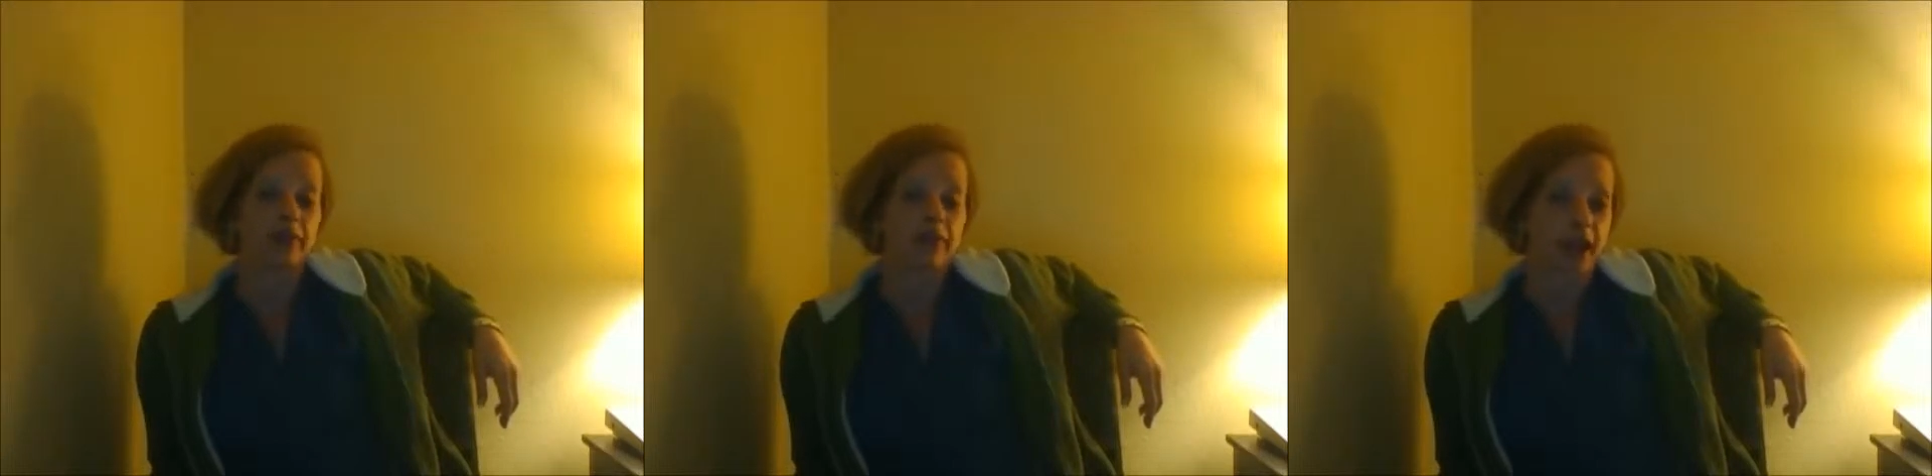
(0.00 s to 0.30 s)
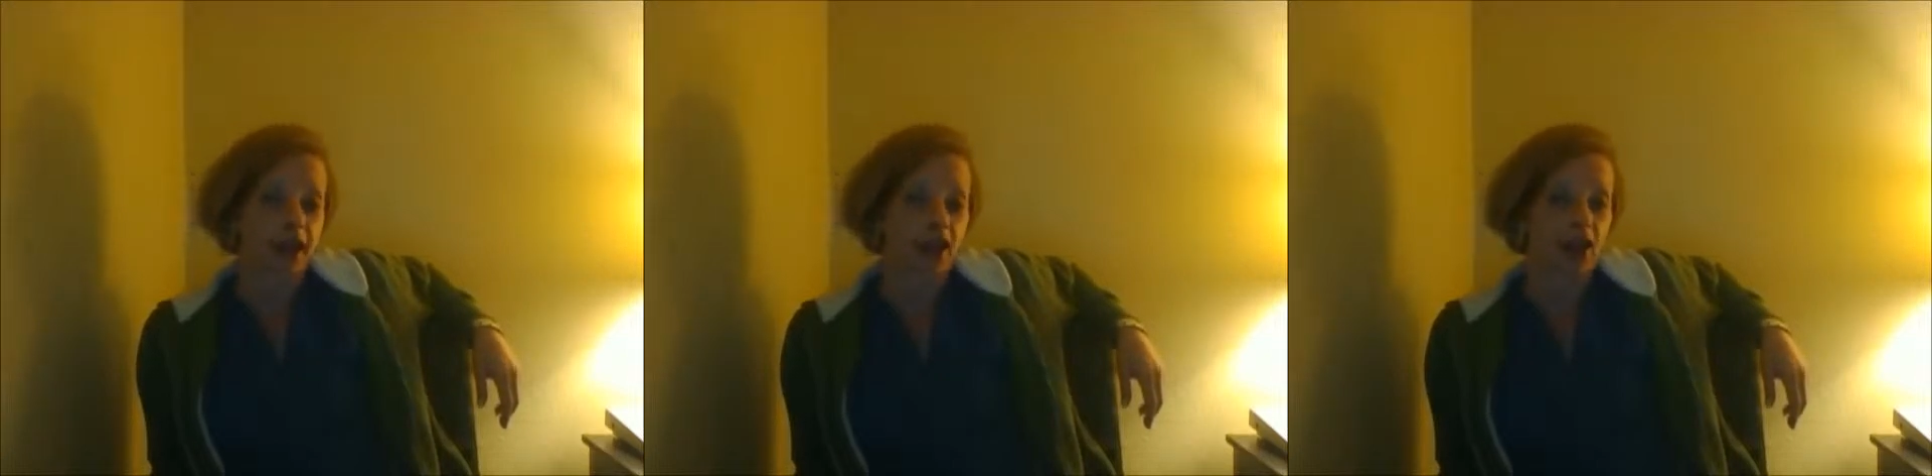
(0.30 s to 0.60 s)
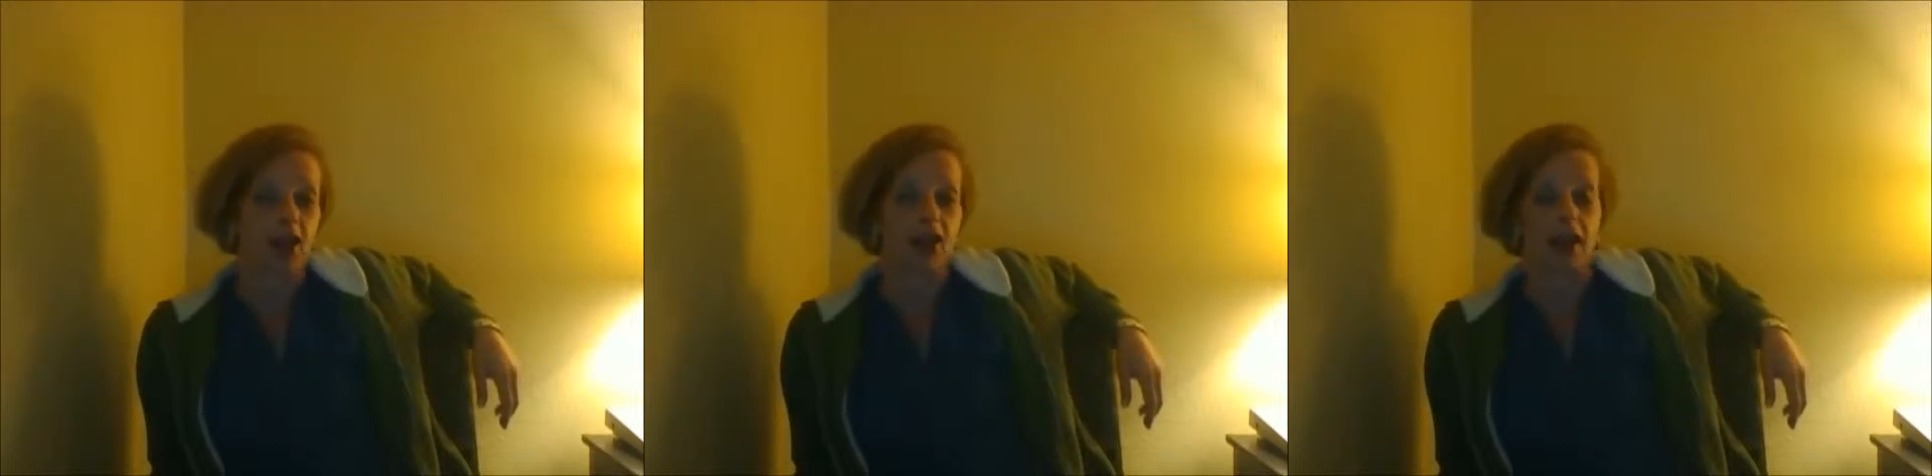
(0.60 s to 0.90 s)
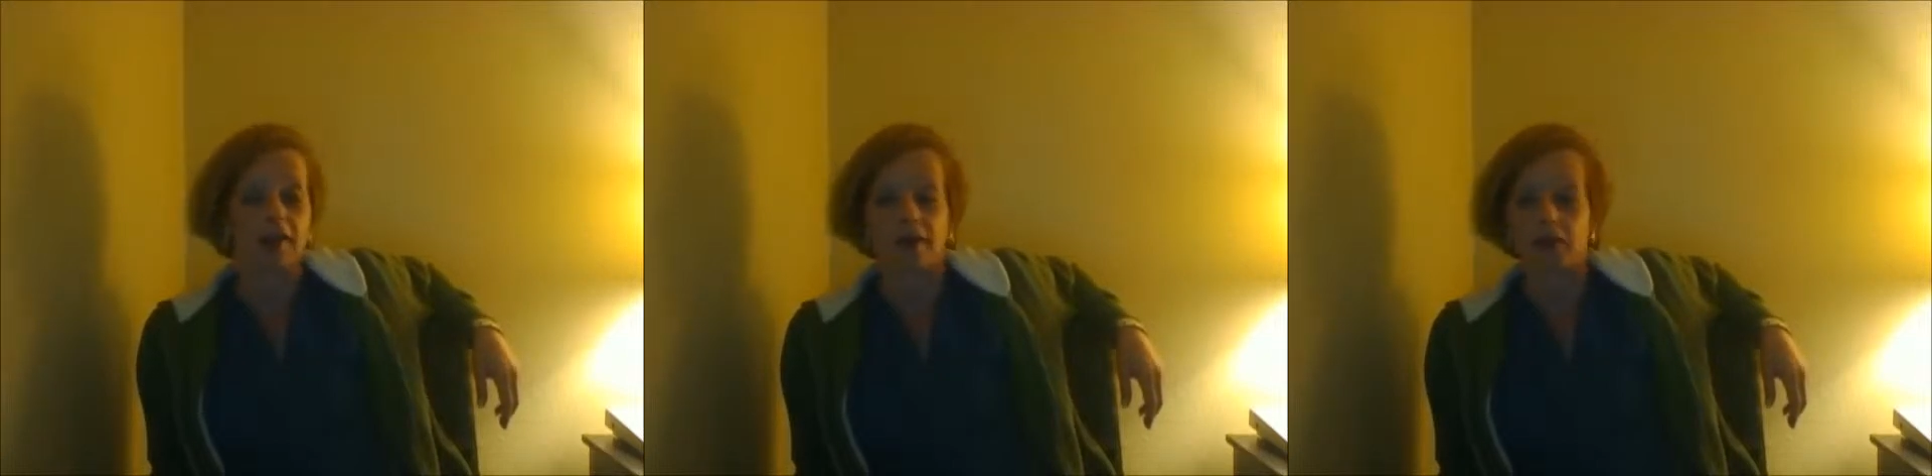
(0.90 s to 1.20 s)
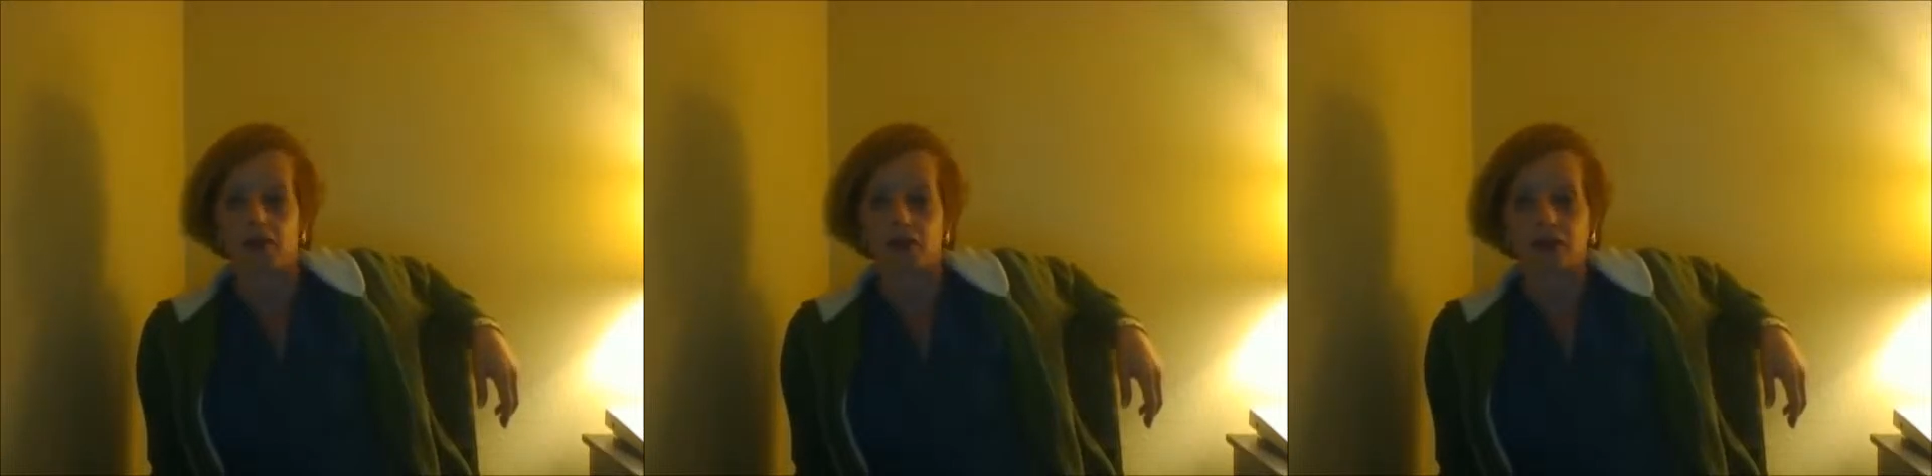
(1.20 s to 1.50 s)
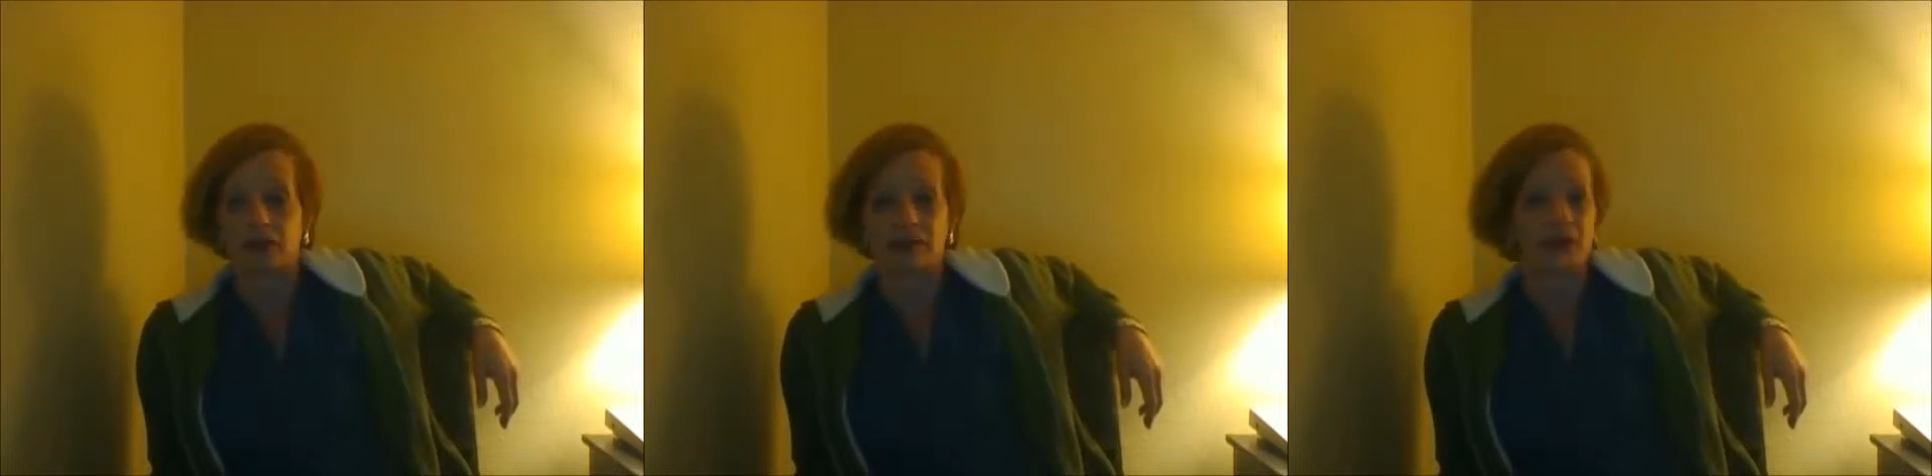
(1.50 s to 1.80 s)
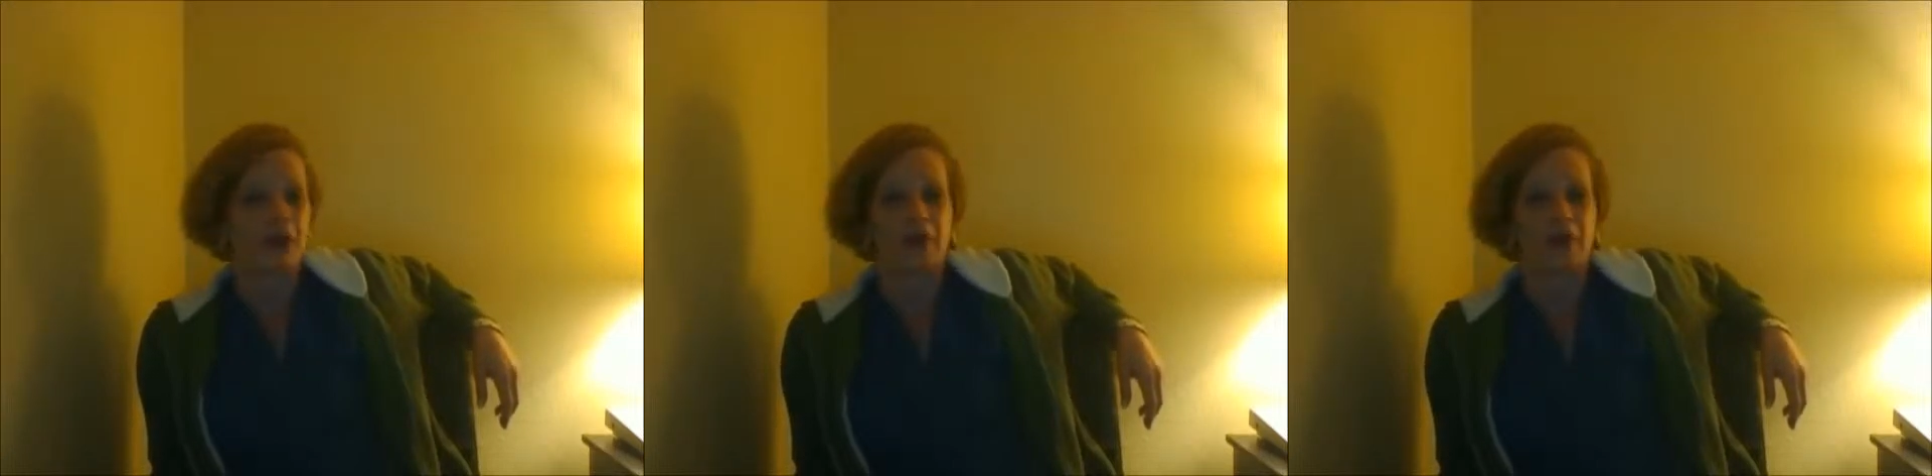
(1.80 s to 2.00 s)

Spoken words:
mail and all that, maybe they'll do something for me.